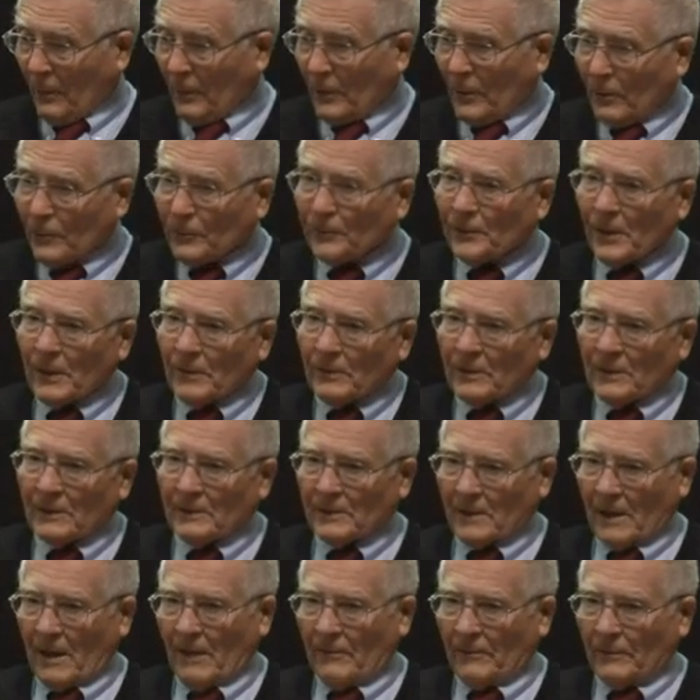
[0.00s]
We also
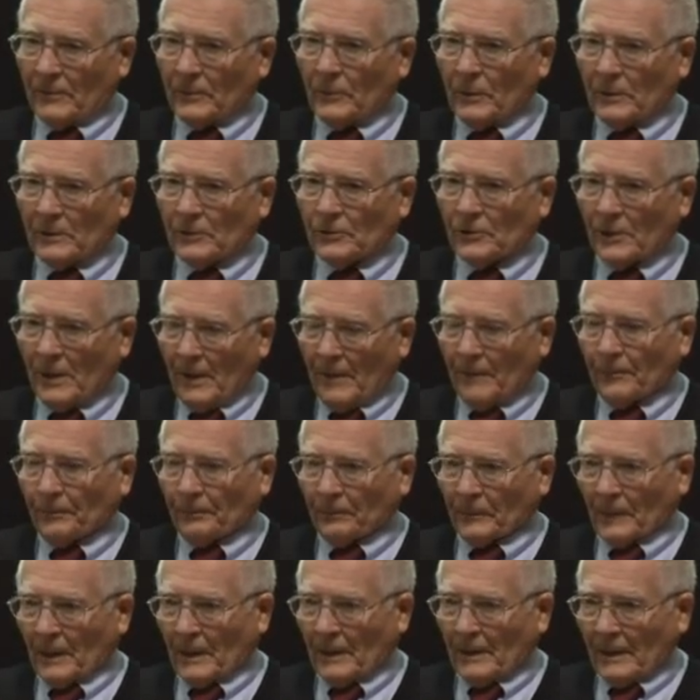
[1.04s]
discovered, which
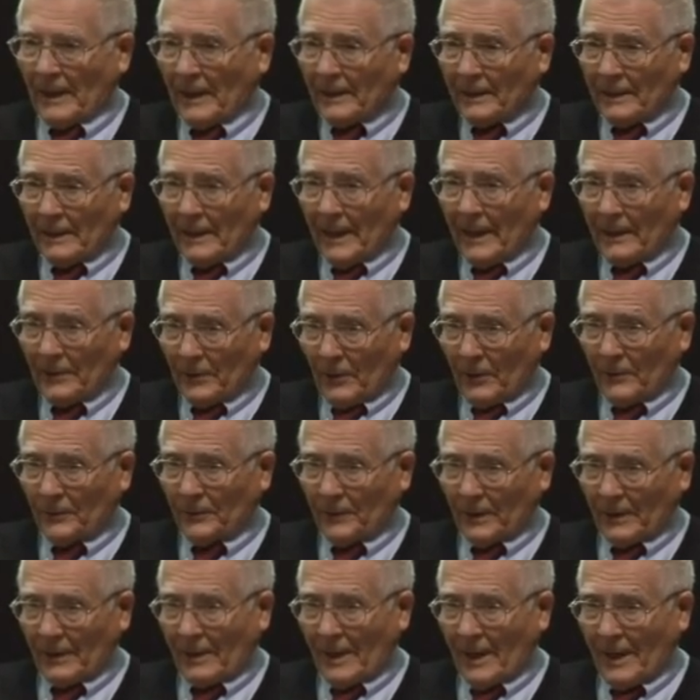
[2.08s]
led
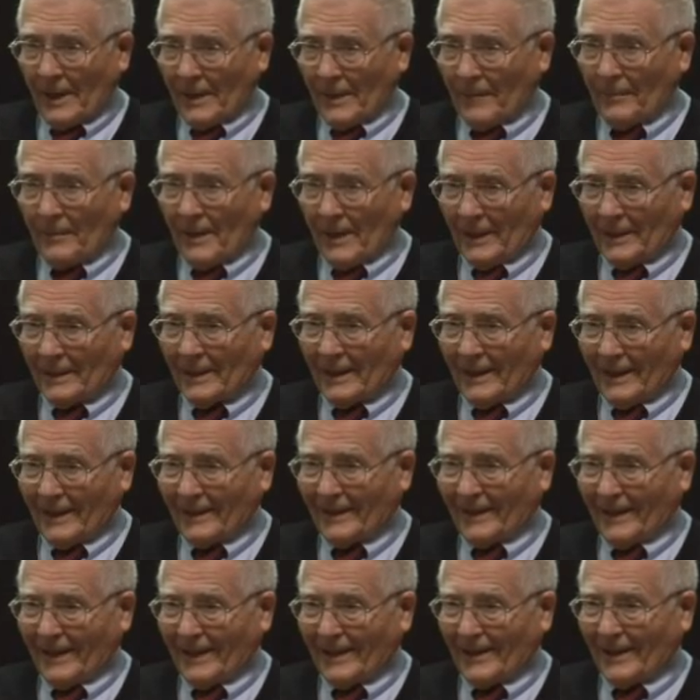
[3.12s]
on to Gaia mainly
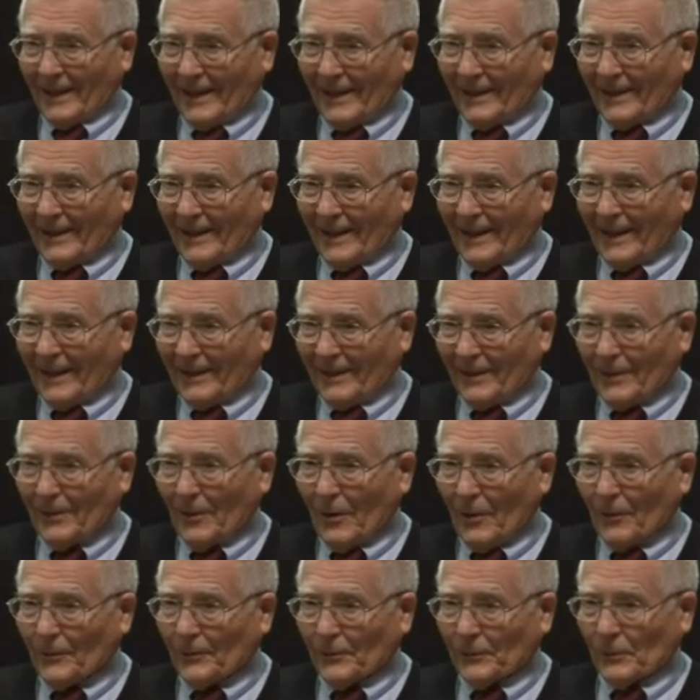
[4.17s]
in
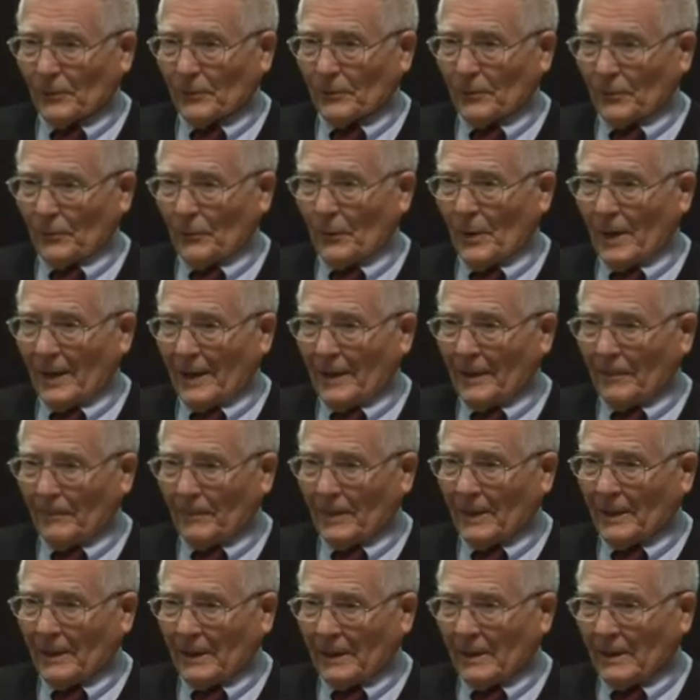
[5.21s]
an odd sort of way
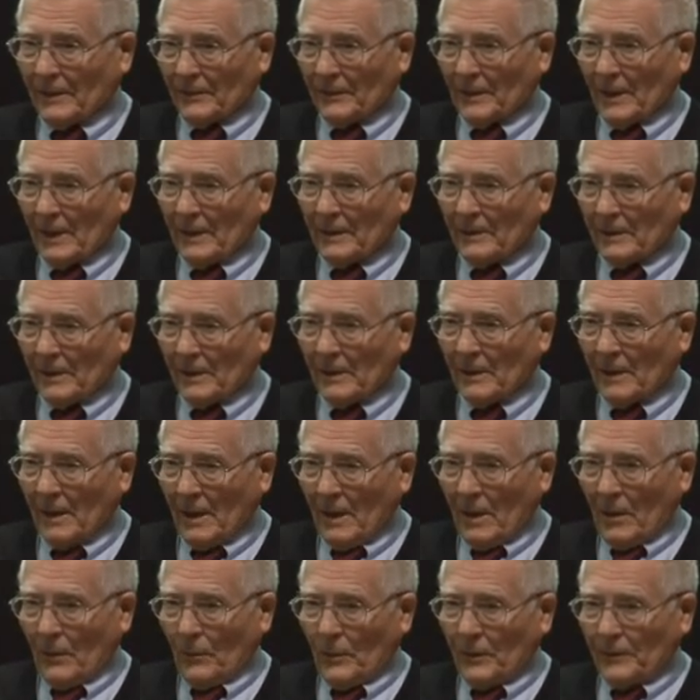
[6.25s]
many years later,
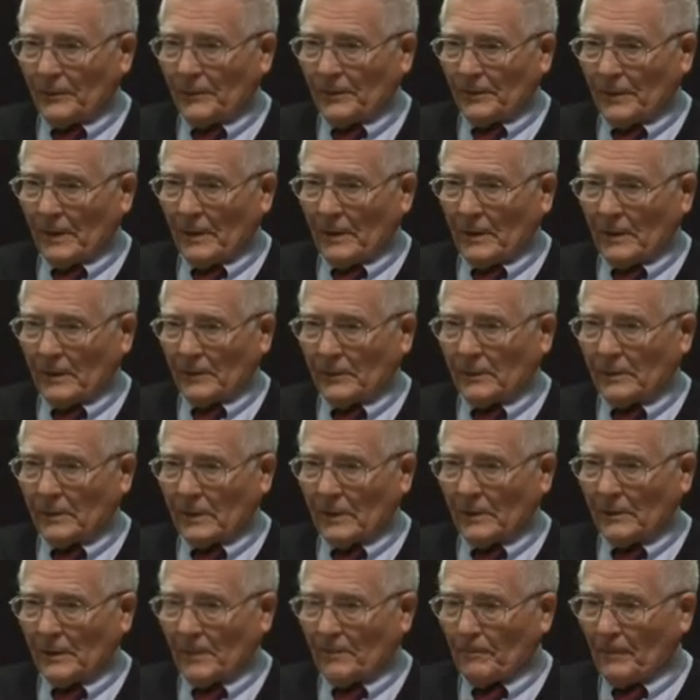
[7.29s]
was
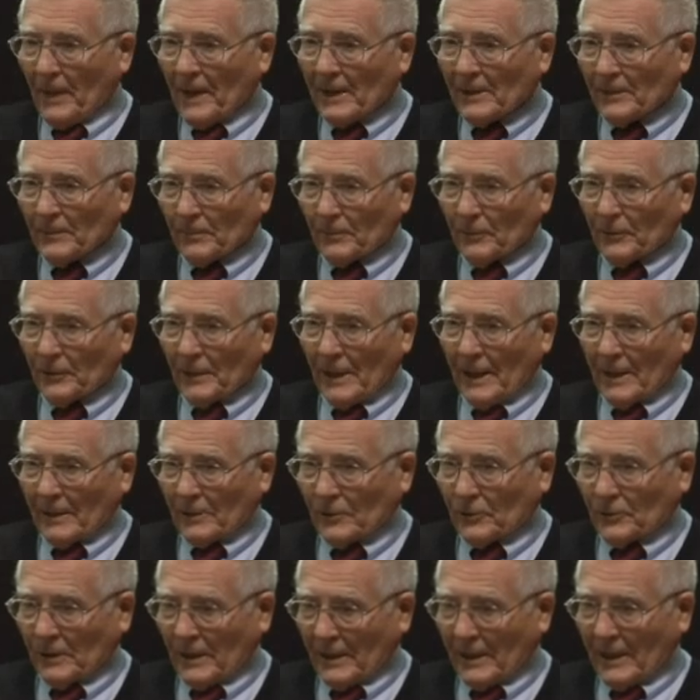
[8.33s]
that the best
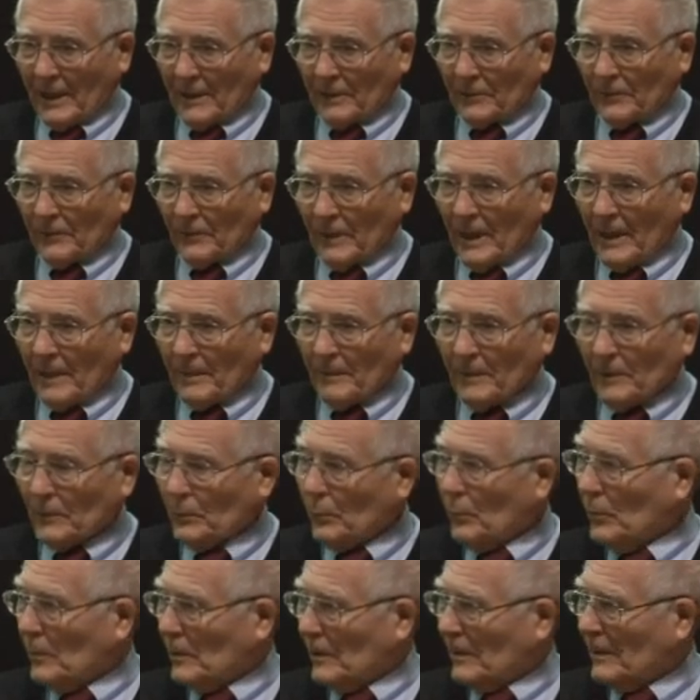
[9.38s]
protection against flame
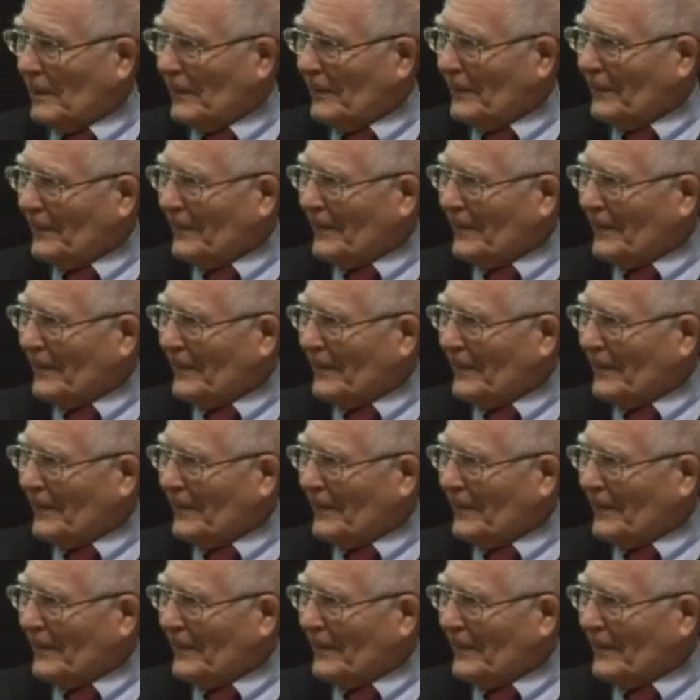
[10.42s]
is wool,